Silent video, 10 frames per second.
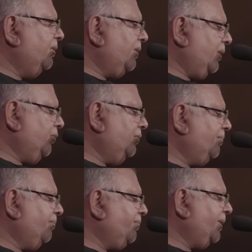and all the
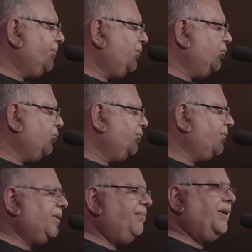people who from
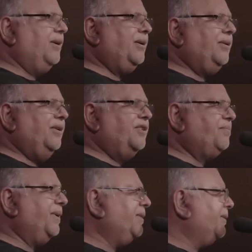Kabira
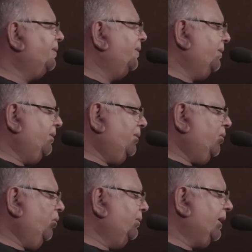spend
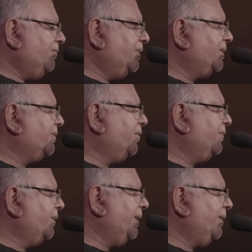all the hours of the
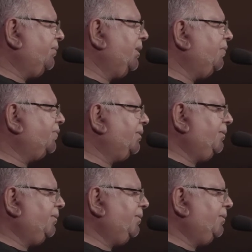day without